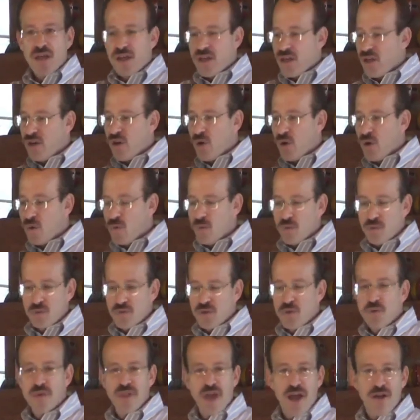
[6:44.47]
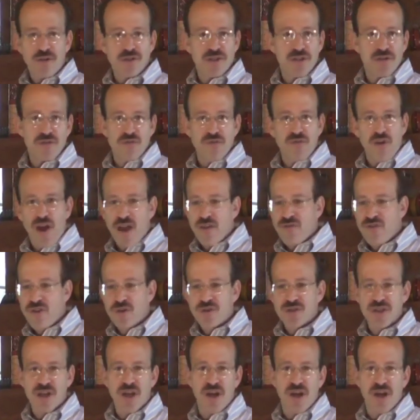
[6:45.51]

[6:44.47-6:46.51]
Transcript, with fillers: you know, 2,005 years